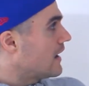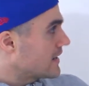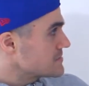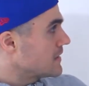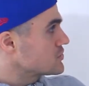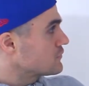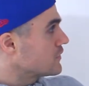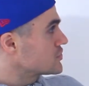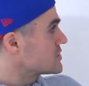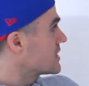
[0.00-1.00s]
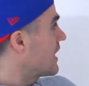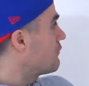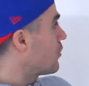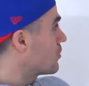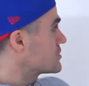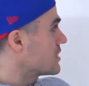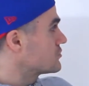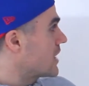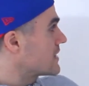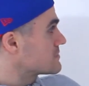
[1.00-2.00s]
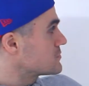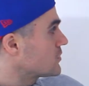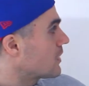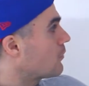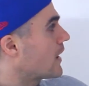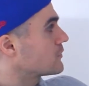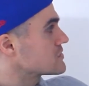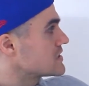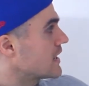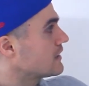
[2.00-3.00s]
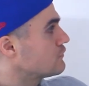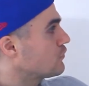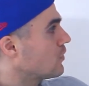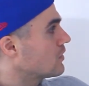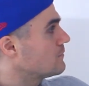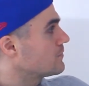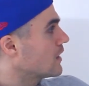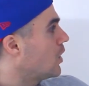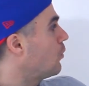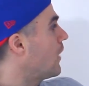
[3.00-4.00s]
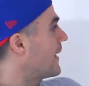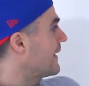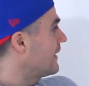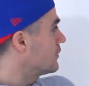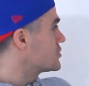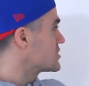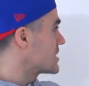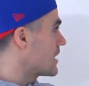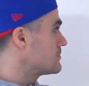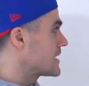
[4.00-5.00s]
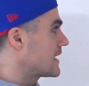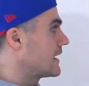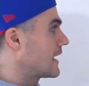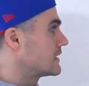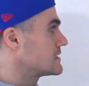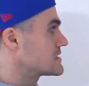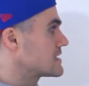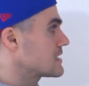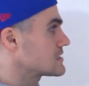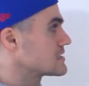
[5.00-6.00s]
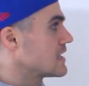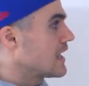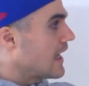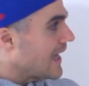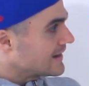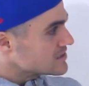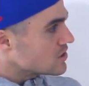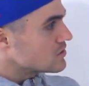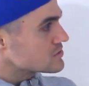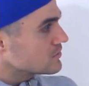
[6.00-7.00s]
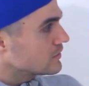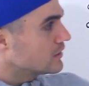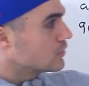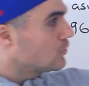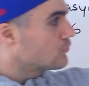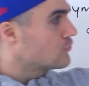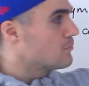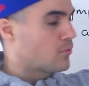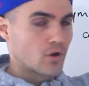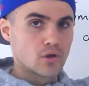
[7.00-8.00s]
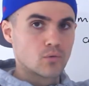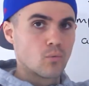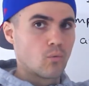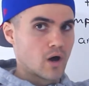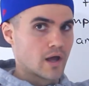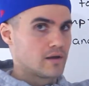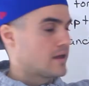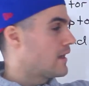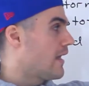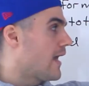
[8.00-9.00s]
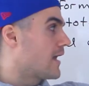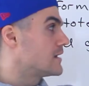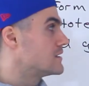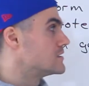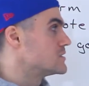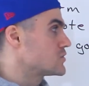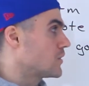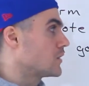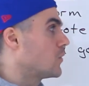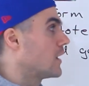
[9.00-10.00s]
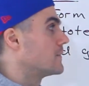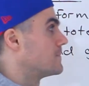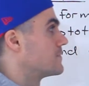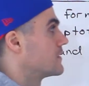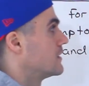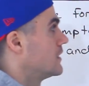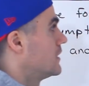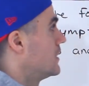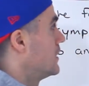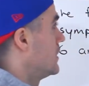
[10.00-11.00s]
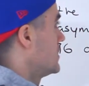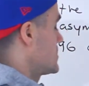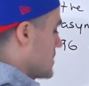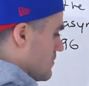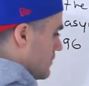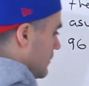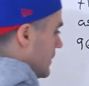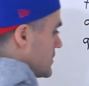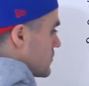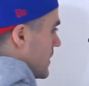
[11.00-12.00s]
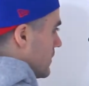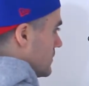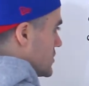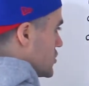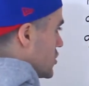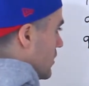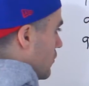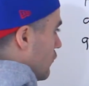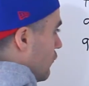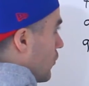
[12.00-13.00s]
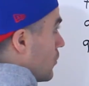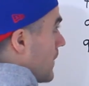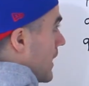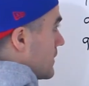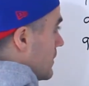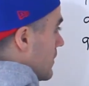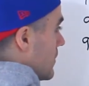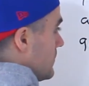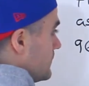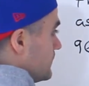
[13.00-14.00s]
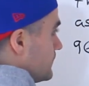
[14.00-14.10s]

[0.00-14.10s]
exponential function is going to have a horizontal asymptote at y equals negative 4, a y-intercept at 96, and it's also going to go through the point 1 and 21. So let's write out this general format here.